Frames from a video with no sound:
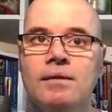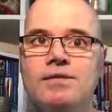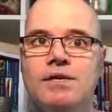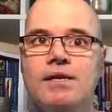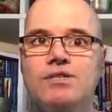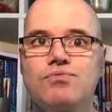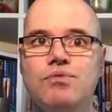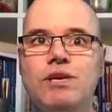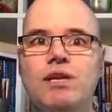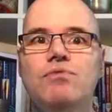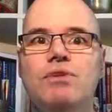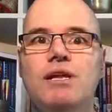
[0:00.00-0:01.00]
So it's
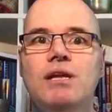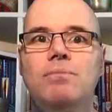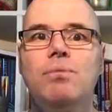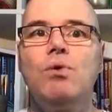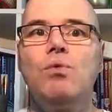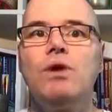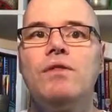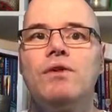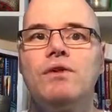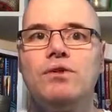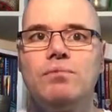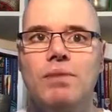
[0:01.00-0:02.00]
really, really important
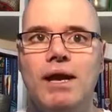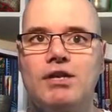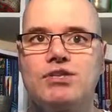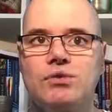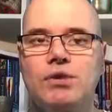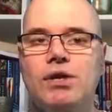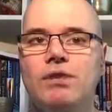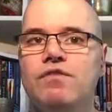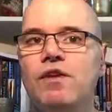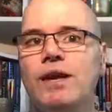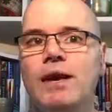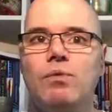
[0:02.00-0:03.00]
that you make sure that you
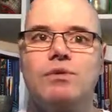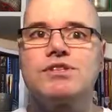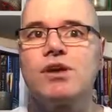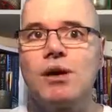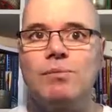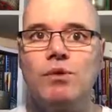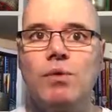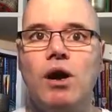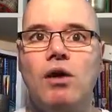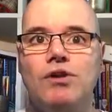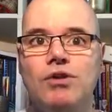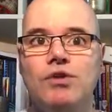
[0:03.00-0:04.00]
find out what type you
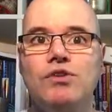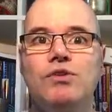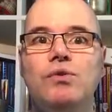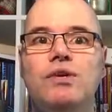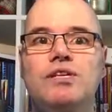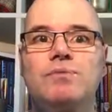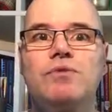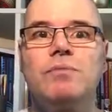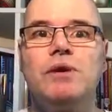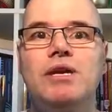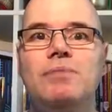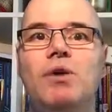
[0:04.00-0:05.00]
are. And you can do this with
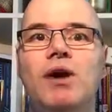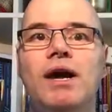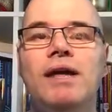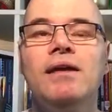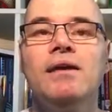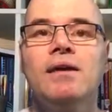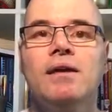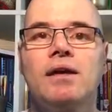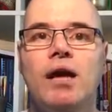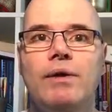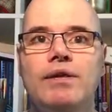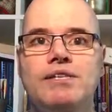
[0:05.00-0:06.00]
me by
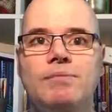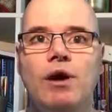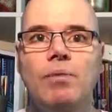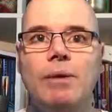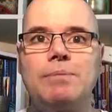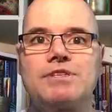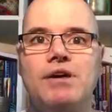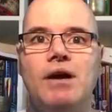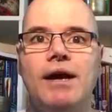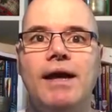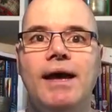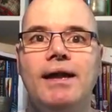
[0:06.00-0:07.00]
going to my
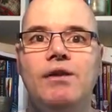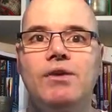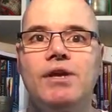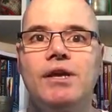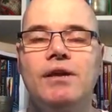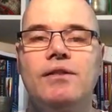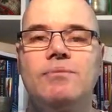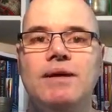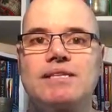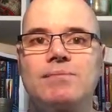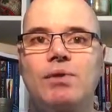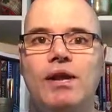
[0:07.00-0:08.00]
website and looking at the
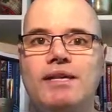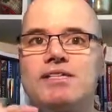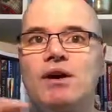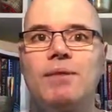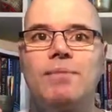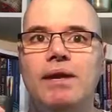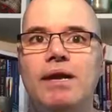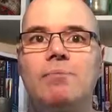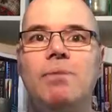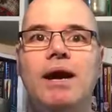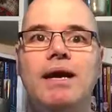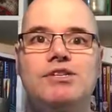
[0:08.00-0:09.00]
metabolic typing
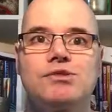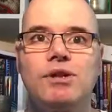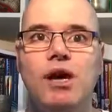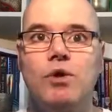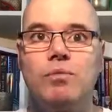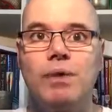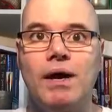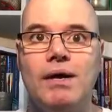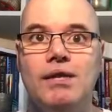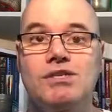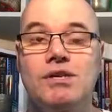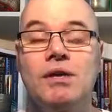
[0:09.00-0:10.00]
page on the
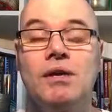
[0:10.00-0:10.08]
homepage.